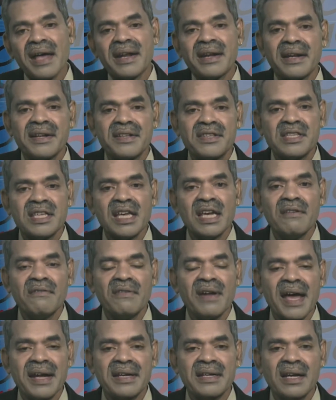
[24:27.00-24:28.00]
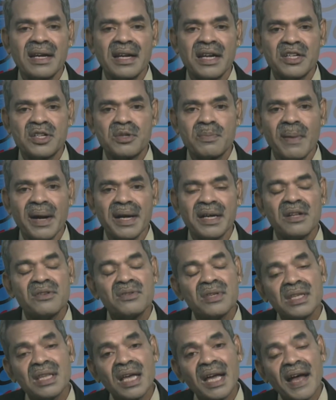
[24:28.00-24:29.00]
received acknowledgement. You
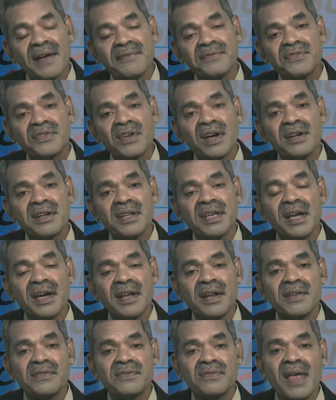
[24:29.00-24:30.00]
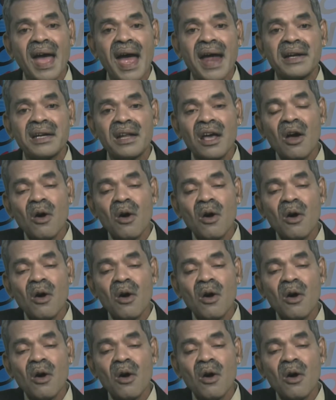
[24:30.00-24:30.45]
see, the concern here is that